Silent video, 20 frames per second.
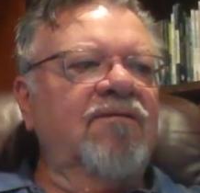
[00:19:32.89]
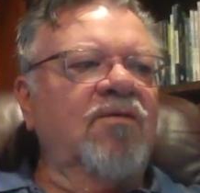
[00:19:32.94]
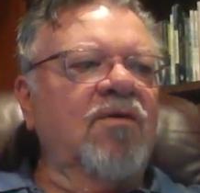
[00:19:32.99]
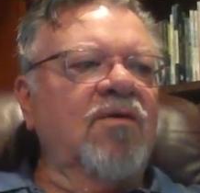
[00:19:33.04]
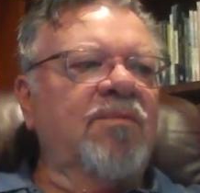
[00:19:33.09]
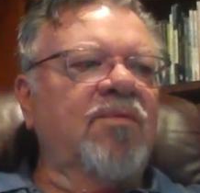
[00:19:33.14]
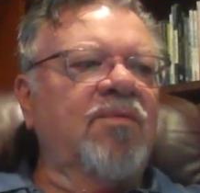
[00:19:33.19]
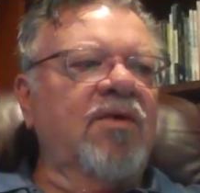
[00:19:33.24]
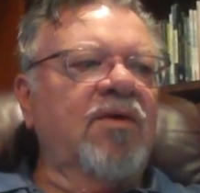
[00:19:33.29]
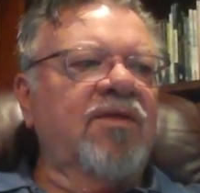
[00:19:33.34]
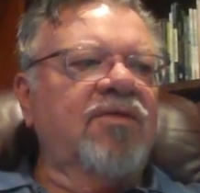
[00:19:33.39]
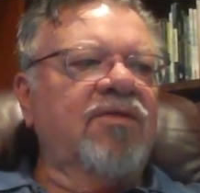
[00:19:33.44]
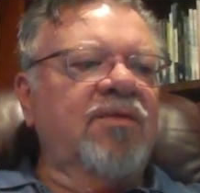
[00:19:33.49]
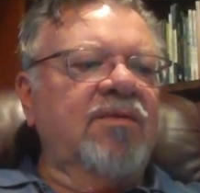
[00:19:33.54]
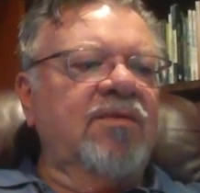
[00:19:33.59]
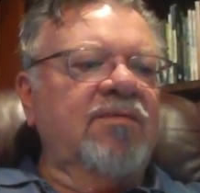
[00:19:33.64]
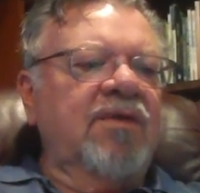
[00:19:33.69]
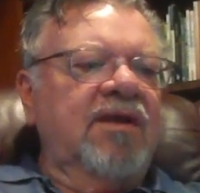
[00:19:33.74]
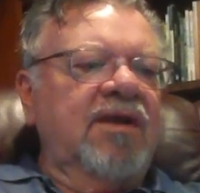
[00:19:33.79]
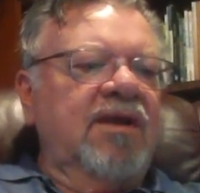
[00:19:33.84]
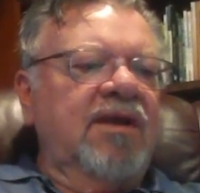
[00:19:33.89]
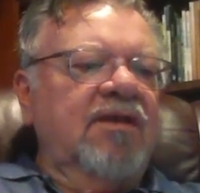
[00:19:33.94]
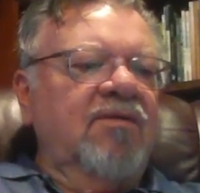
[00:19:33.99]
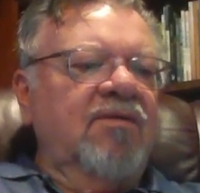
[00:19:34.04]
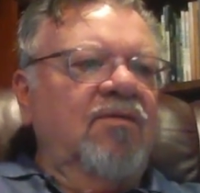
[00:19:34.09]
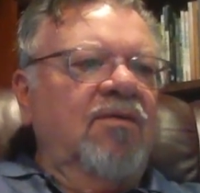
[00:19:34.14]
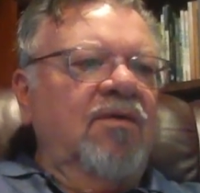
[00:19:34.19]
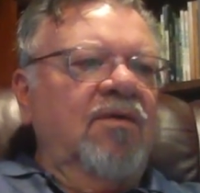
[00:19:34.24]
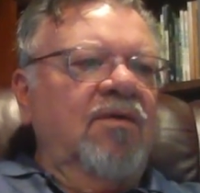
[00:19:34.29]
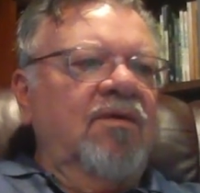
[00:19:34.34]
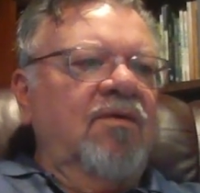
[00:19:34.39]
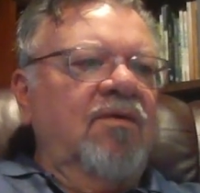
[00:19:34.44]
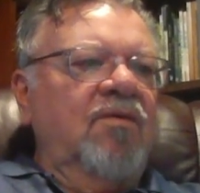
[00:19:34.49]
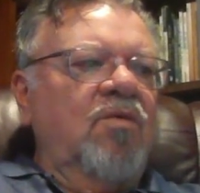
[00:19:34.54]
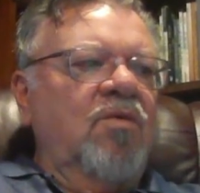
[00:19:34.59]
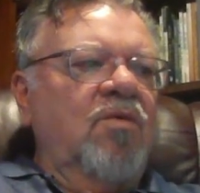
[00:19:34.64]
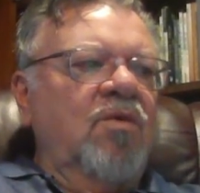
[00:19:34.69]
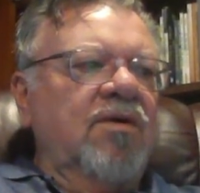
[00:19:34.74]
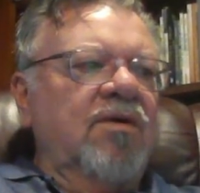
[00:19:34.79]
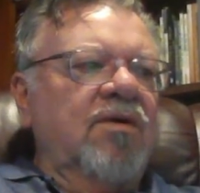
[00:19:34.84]
$4.3 billion in
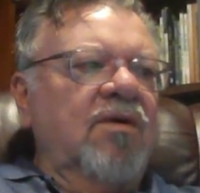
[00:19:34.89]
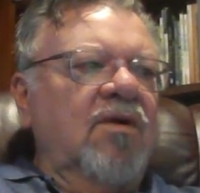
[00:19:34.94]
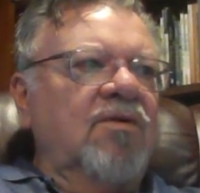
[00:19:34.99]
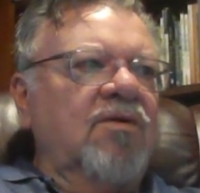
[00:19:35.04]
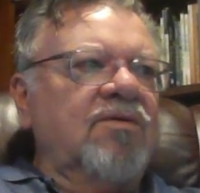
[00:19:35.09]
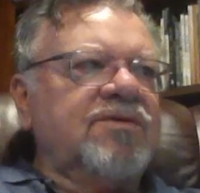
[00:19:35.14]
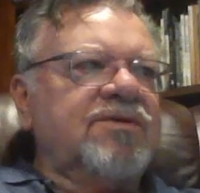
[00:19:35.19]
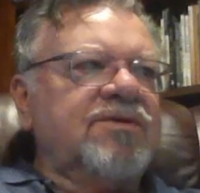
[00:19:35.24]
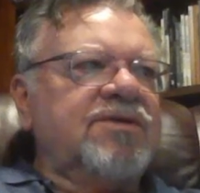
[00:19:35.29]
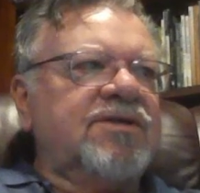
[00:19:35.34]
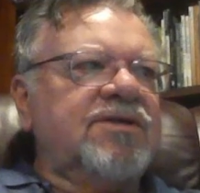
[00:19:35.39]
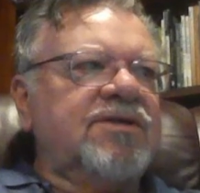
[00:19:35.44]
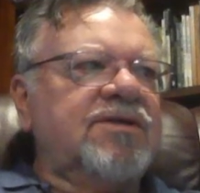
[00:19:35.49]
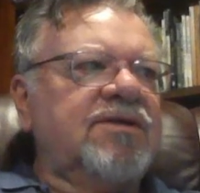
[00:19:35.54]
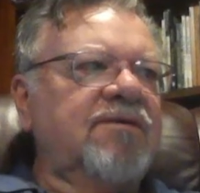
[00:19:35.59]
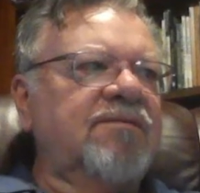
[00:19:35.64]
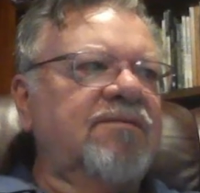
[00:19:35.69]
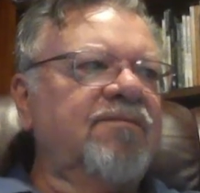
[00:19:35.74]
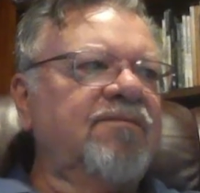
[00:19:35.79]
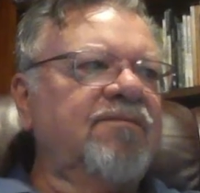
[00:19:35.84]
war loans.